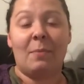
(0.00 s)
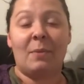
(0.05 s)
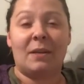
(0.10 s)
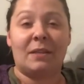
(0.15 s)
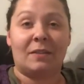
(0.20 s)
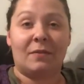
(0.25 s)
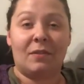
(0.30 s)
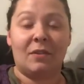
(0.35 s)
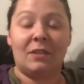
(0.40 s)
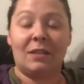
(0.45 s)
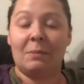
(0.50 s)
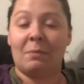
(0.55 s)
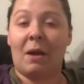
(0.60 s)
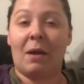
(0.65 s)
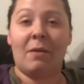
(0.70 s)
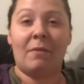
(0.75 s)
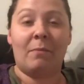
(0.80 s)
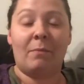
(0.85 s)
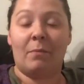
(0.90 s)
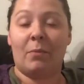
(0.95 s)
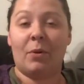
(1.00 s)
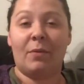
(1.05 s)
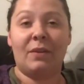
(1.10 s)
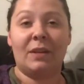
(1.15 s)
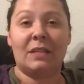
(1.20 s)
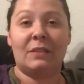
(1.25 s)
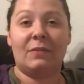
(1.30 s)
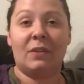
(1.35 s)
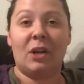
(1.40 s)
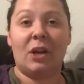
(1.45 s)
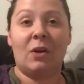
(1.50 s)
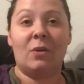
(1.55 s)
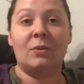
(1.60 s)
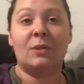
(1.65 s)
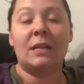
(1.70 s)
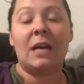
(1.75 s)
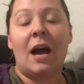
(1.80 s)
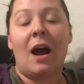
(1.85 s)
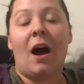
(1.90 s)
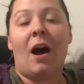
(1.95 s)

because if you see my previous videos,